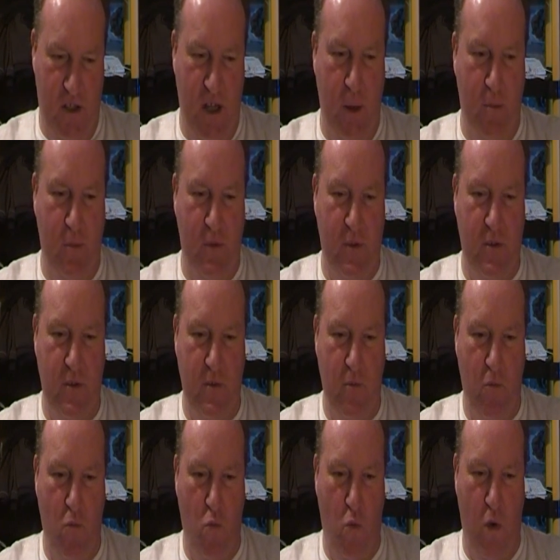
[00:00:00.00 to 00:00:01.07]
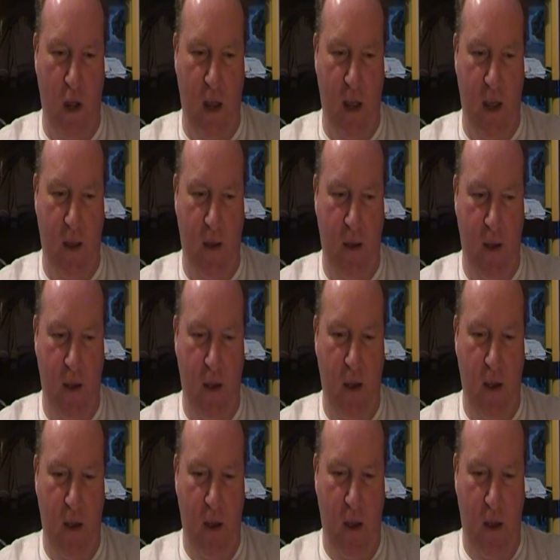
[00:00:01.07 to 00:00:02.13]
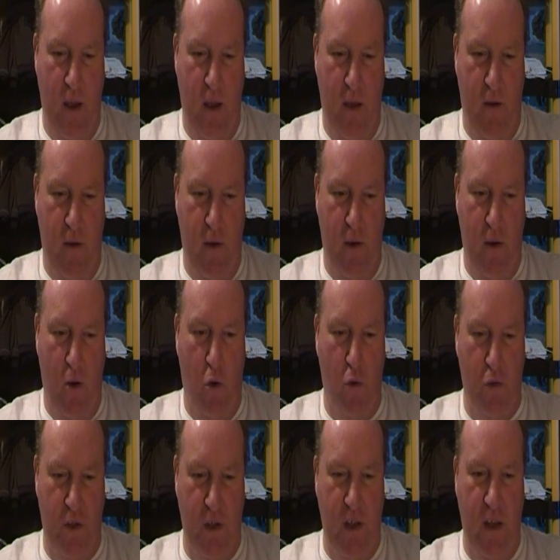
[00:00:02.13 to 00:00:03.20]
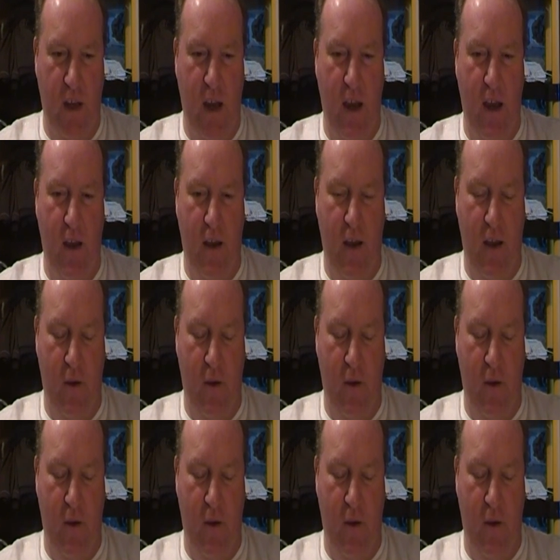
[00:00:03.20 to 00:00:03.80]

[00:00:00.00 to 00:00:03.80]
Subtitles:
ships were hunting